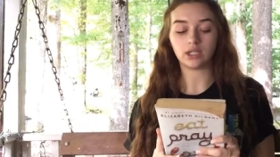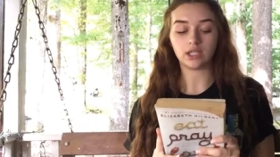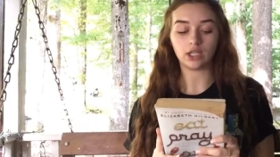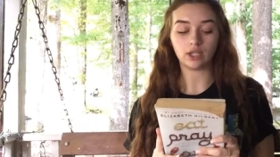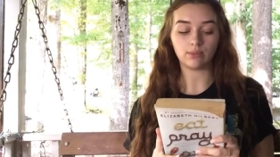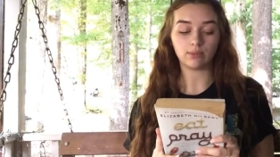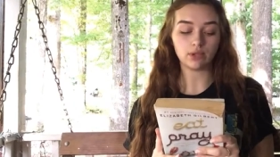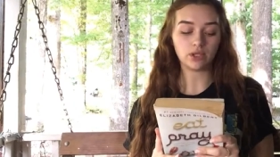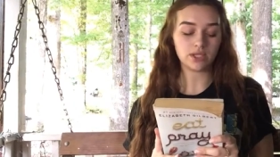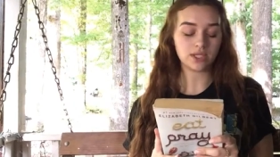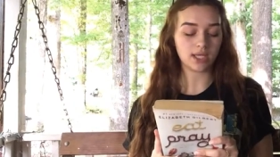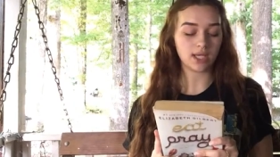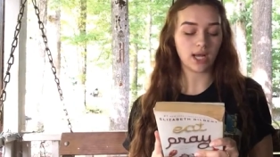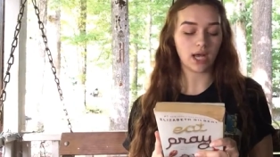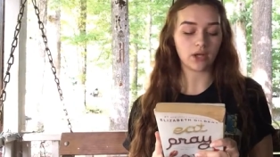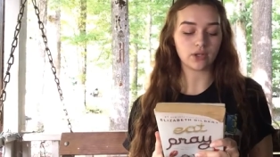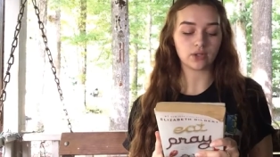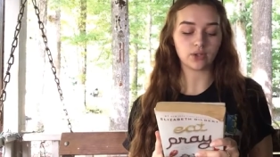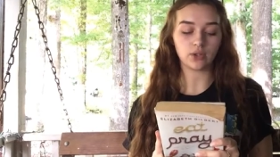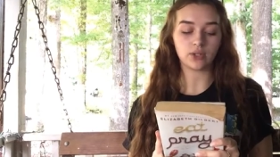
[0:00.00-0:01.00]
Gilbert set
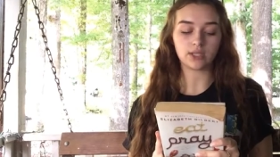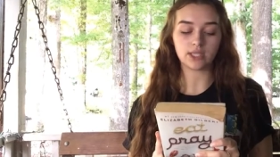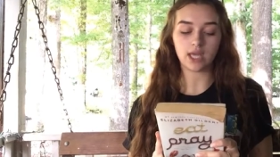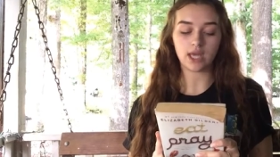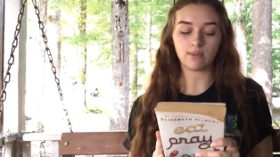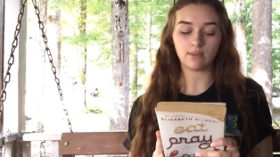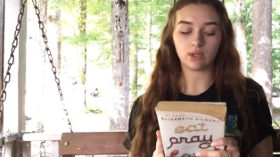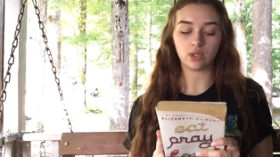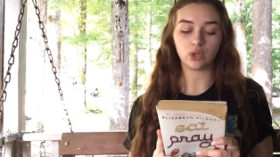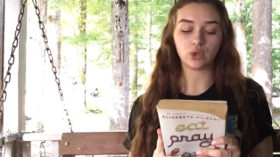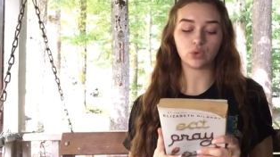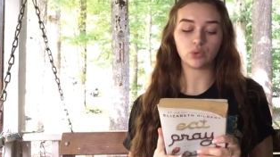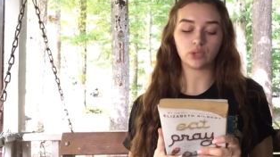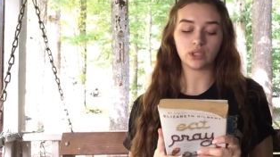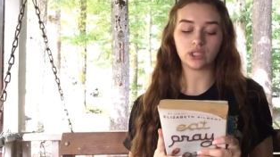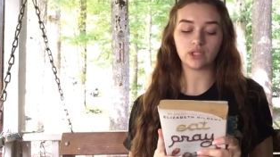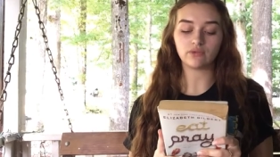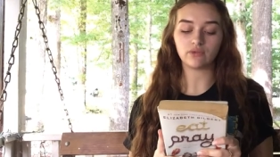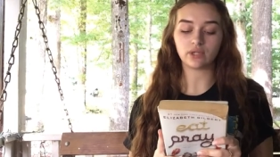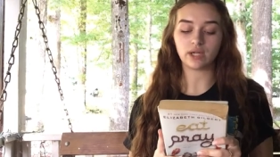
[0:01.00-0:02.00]
out to examine
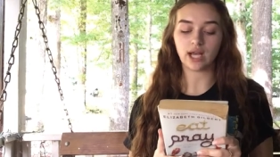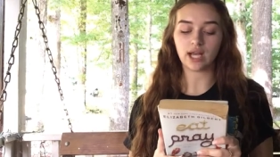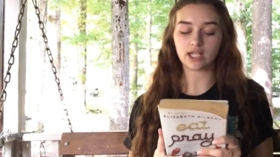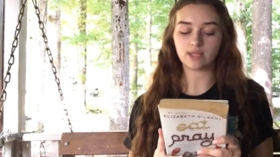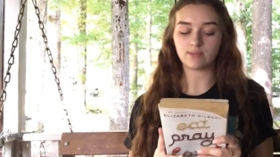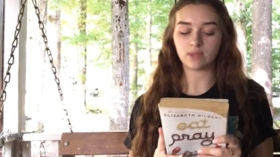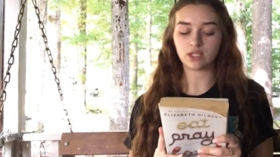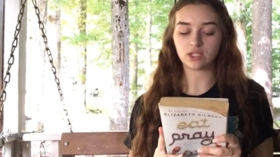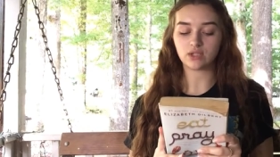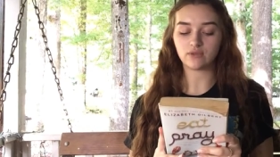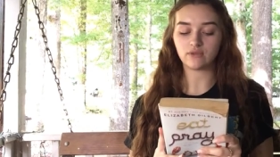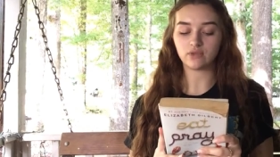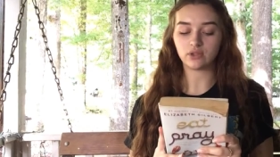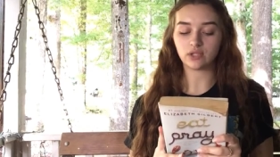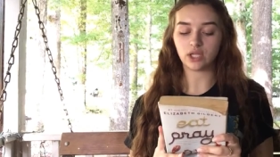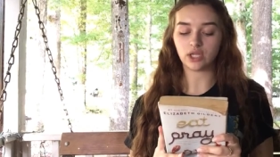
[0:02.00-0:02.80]
three different aspects of her